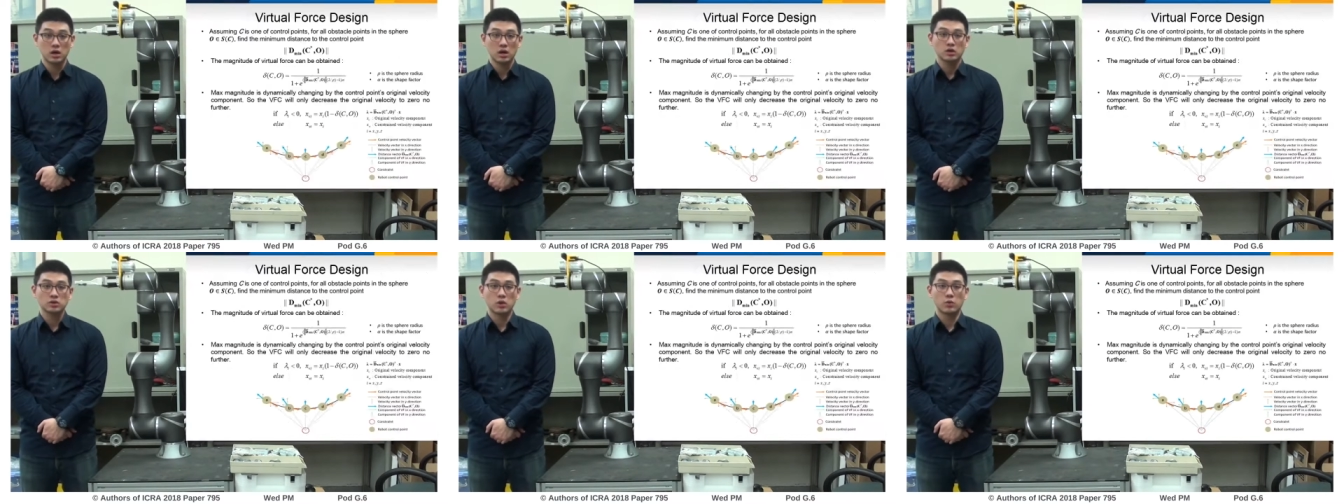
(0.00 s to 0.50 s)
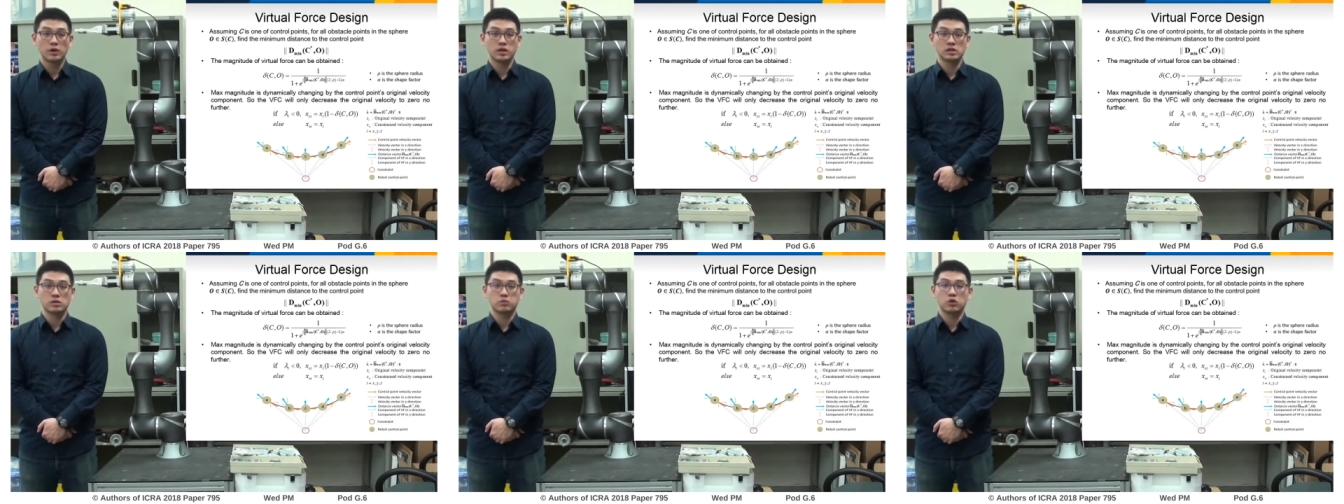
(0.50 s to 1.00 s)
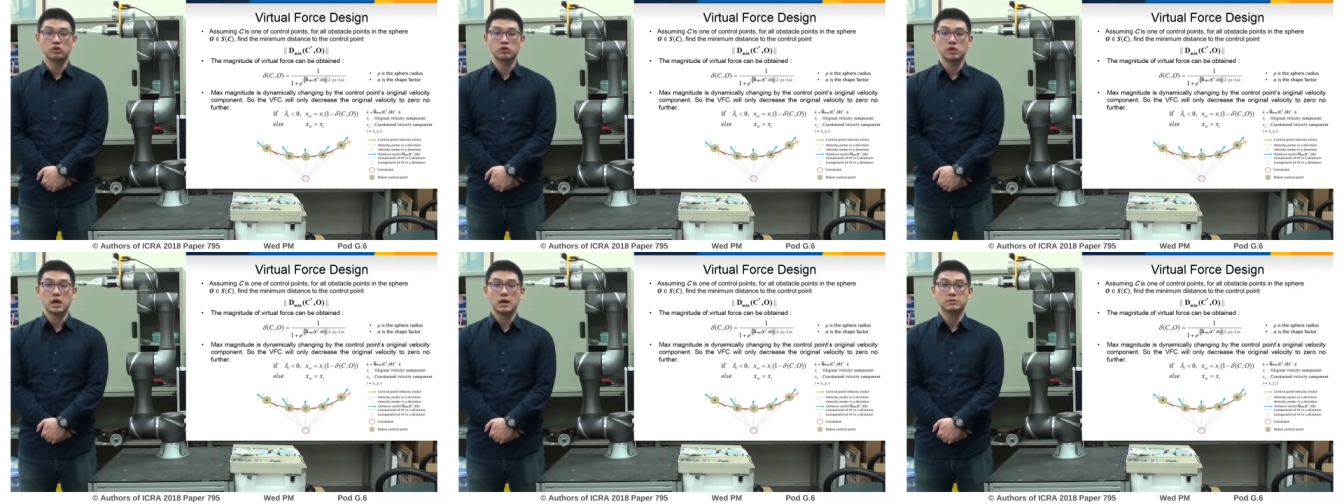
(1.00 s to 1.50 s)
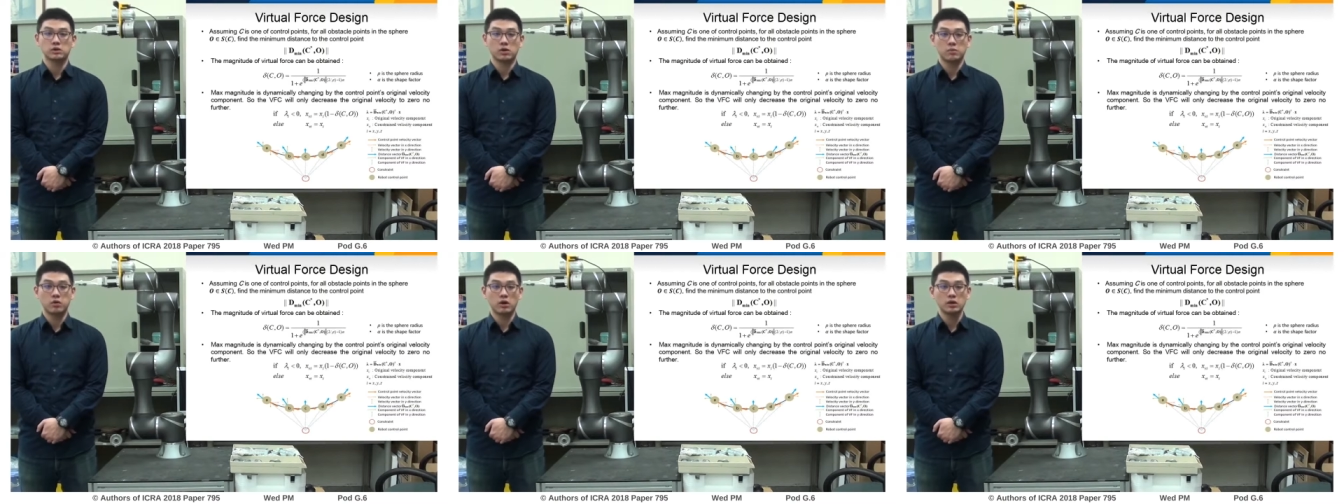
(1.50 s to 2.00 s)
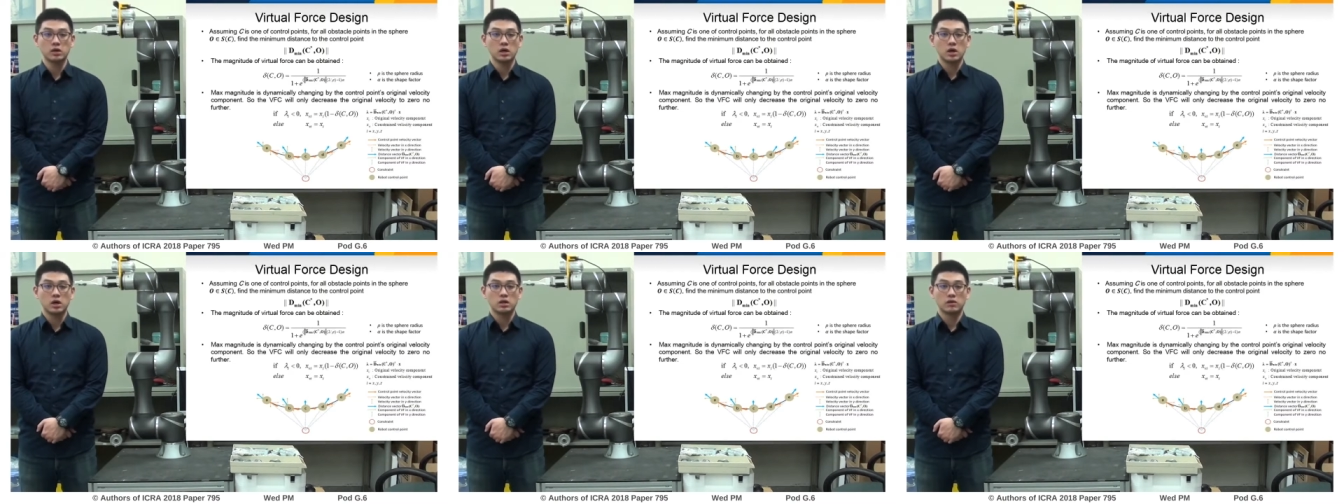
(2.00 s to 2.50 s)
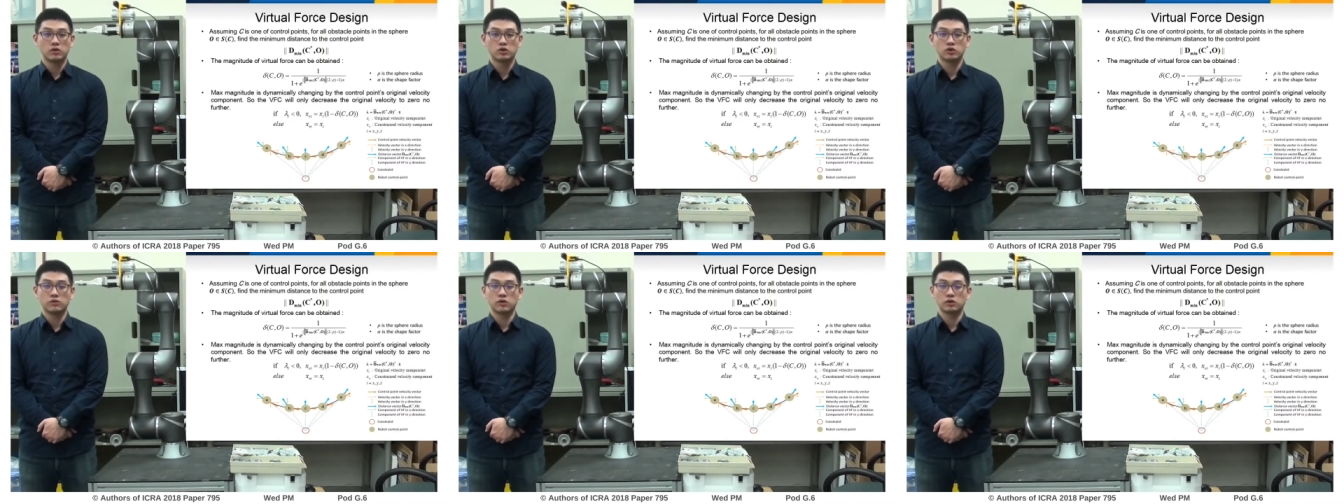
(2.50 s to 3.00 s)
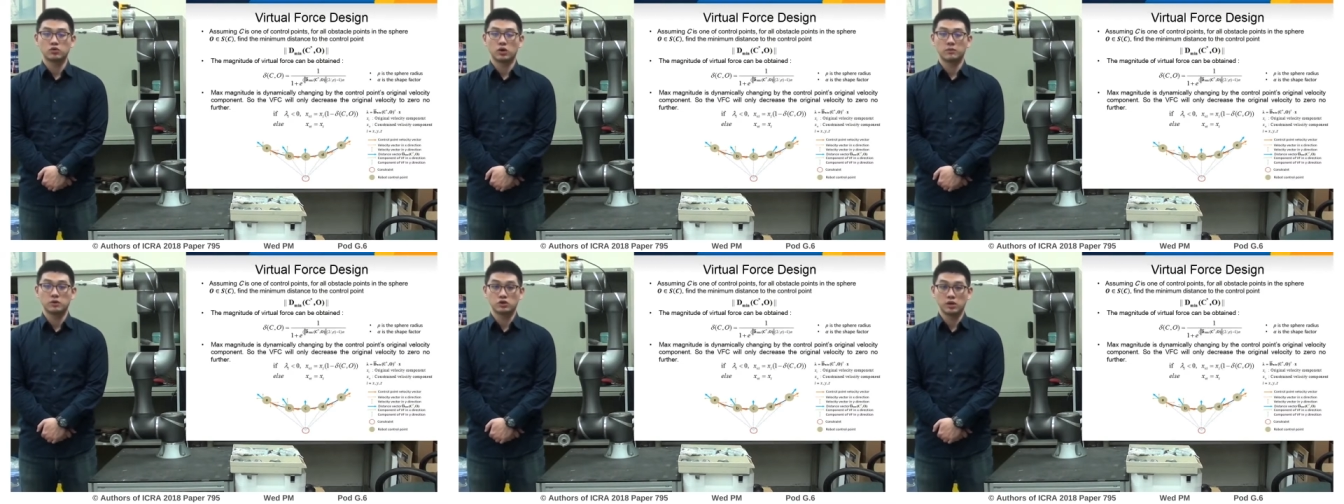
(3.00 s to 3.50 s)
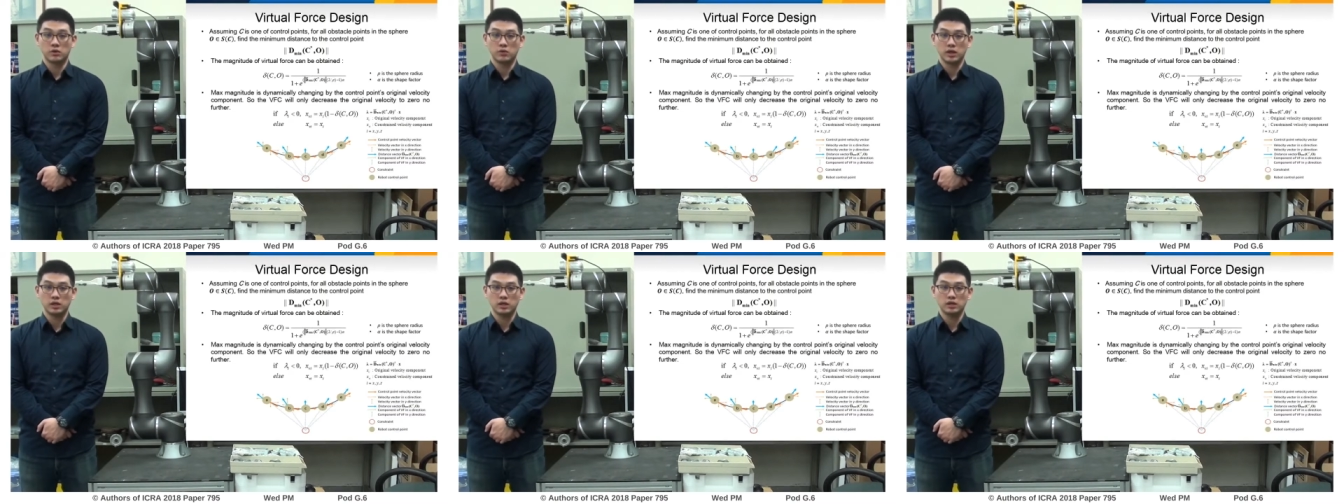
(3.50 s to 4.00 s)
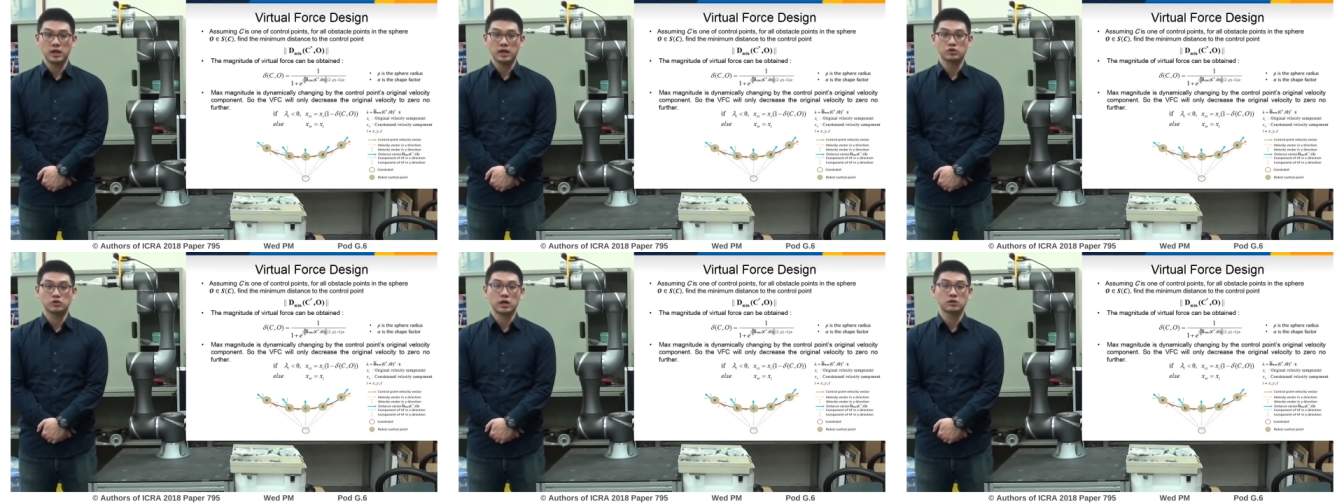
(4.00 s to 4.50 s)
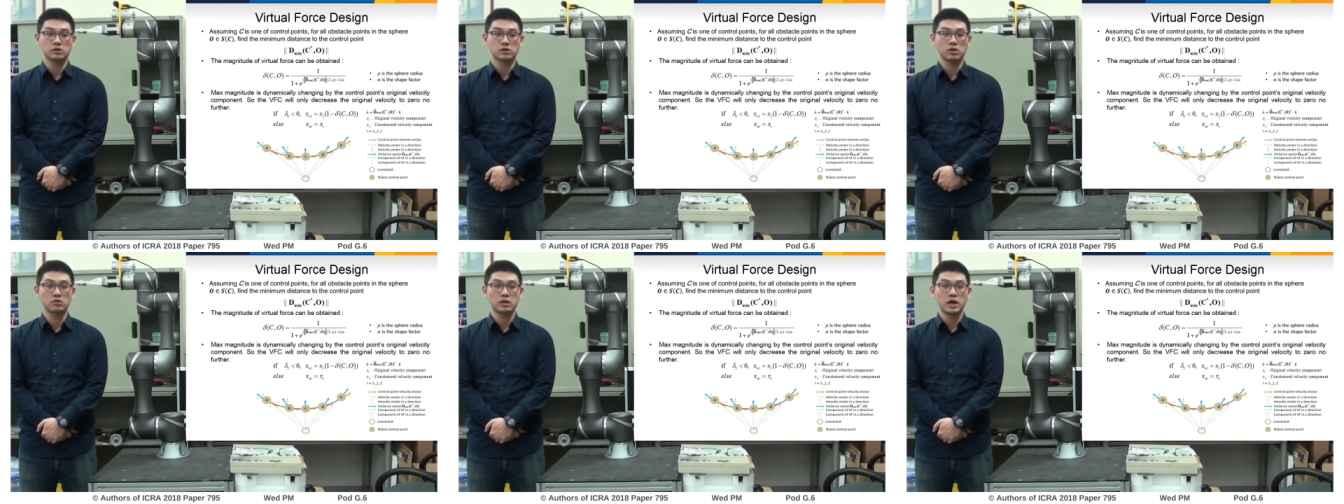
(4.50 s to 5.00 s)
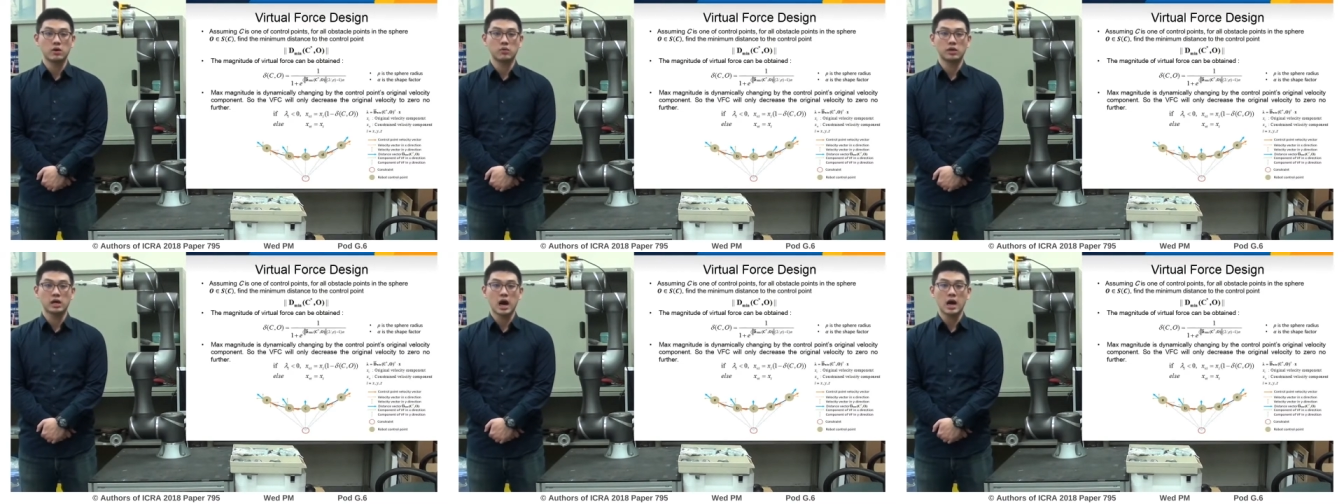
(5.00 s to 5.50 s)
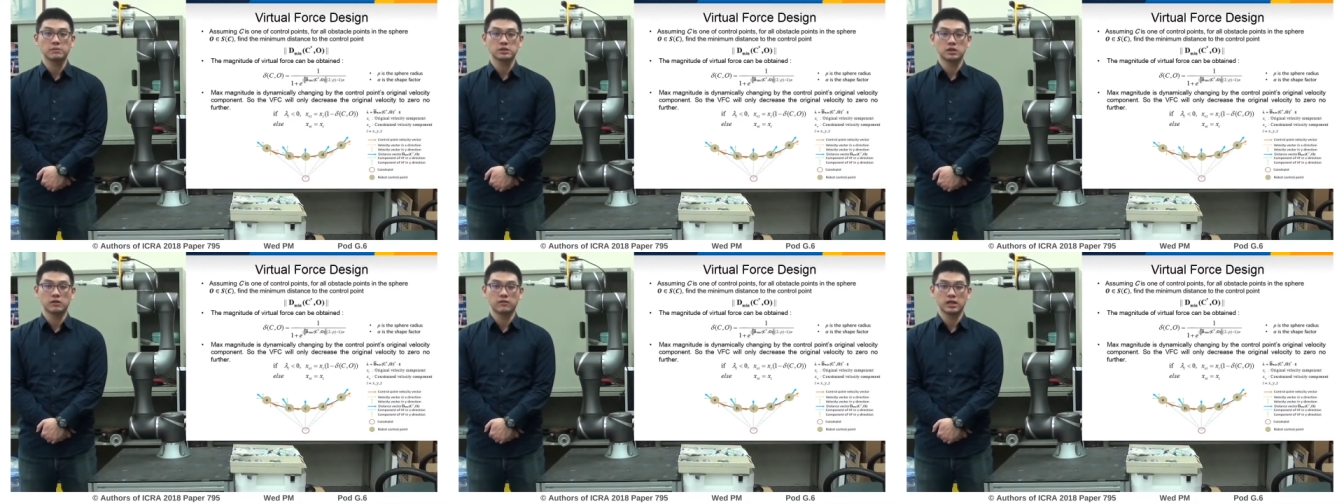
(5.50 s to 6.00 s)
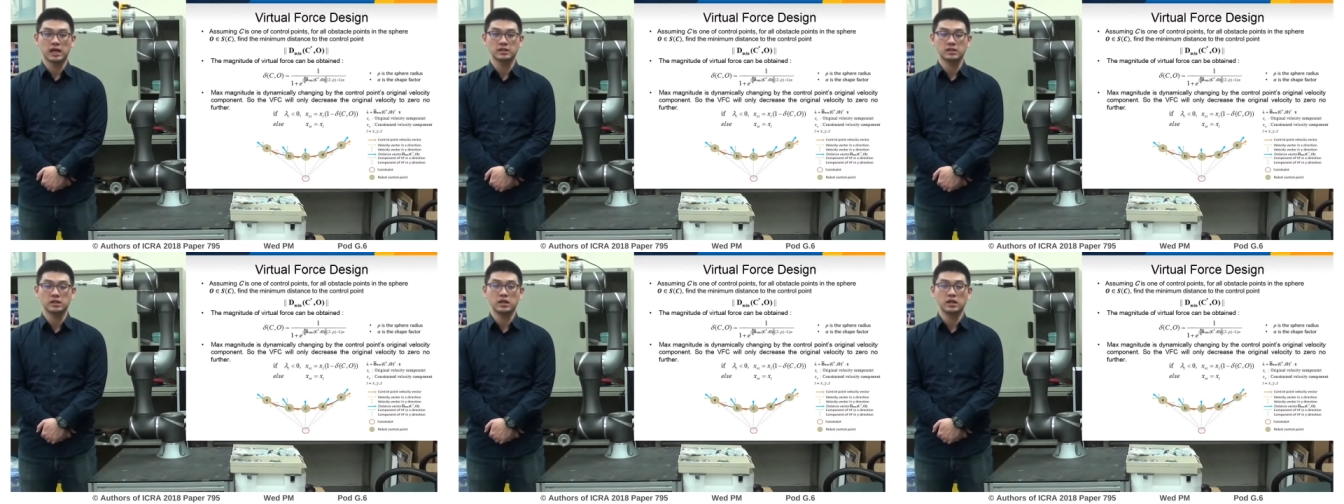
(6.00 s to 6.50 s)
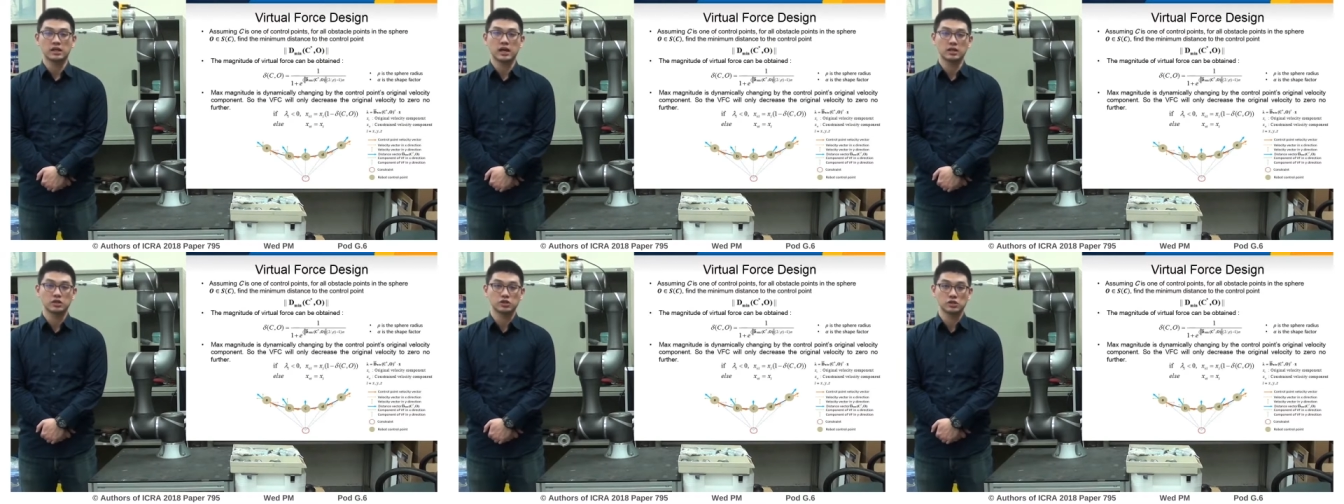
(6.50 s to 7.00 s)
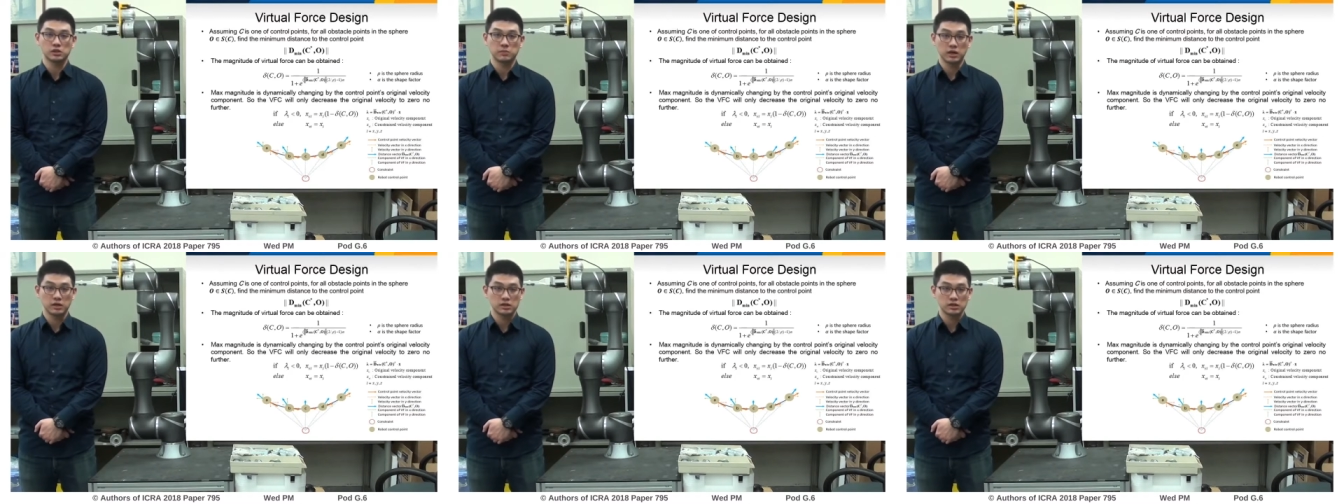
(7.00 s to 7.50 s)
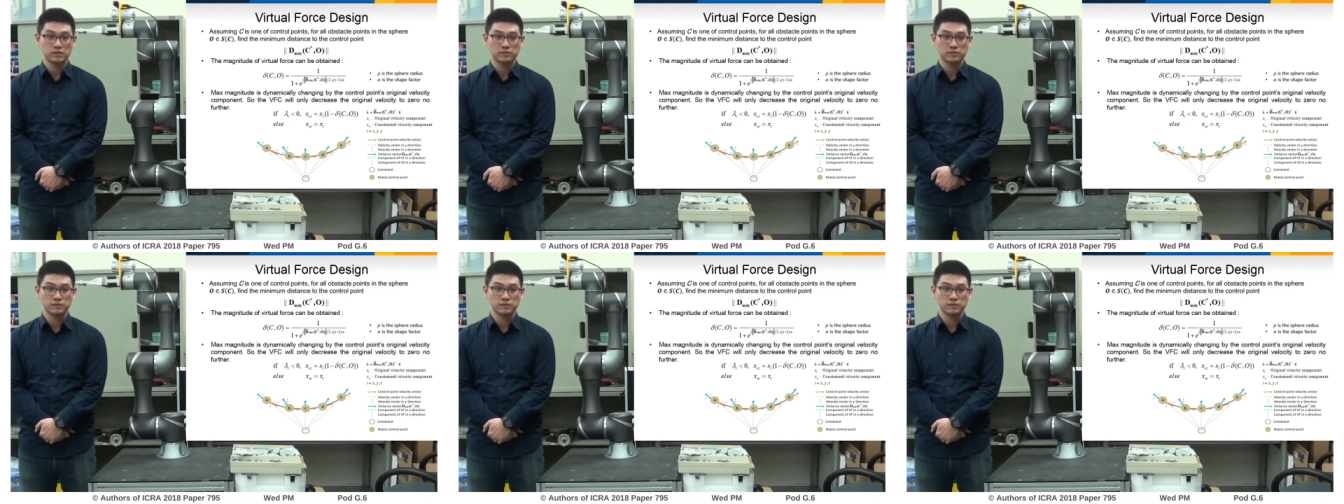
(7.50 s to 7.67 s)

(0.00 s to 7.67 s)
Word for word: So when it's approaching the obstacle point, the virtual force will be generated and try to slow down with the opposite velocity in conditioned space.